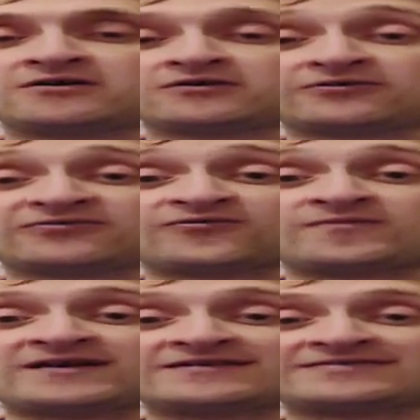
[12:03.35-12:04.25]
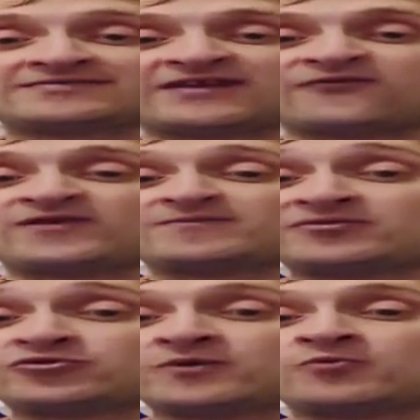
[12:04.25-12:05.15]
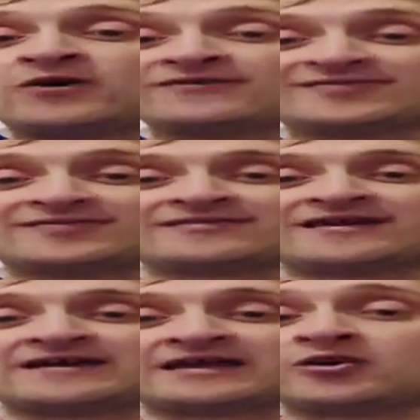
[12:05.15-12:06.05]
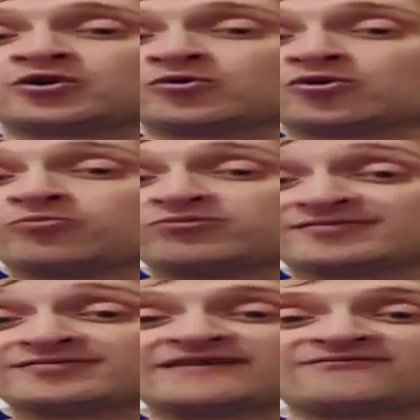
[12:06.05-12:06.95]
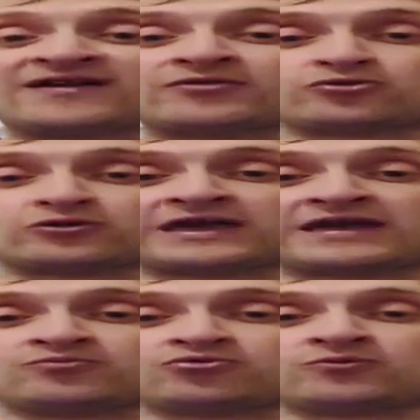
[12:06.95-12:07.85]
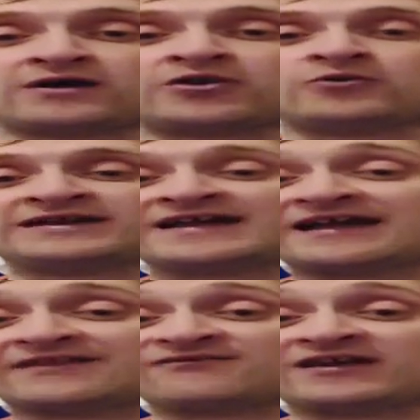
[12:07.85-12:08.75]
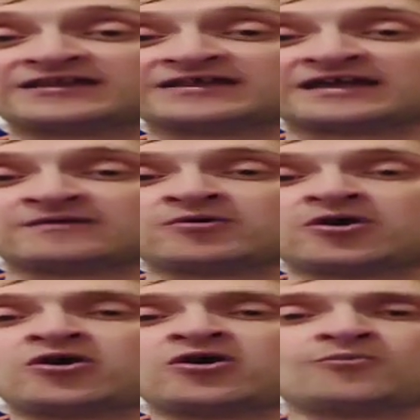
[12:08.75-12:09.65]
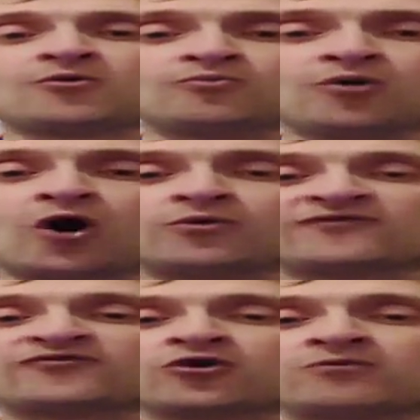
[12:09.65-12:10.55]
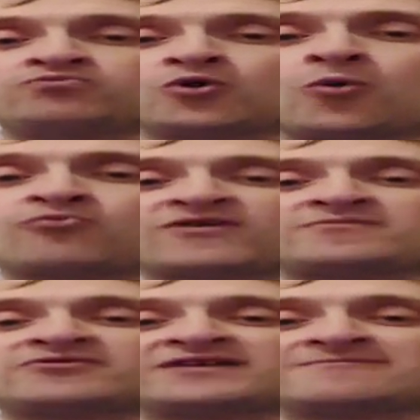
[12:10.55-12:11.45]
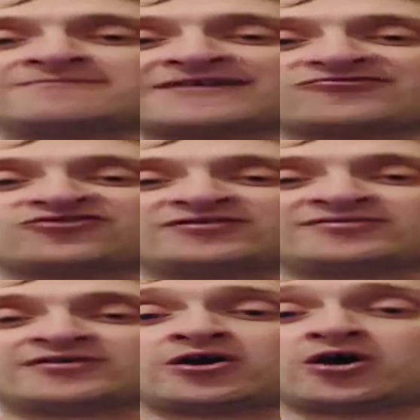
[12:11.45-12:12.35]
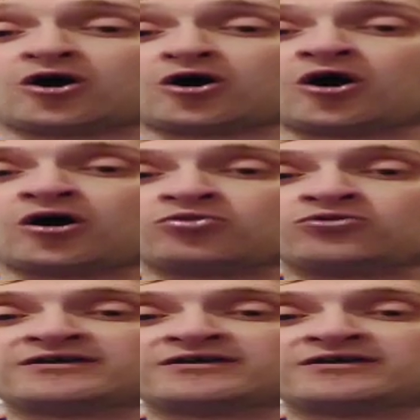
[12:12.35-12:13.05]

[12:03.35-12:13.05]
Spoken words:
Because for me, if we'd been doing well yesterday, and I know a couple of City fans that came to it, I know a United fan that came, but more would have come. No Premier League matches on.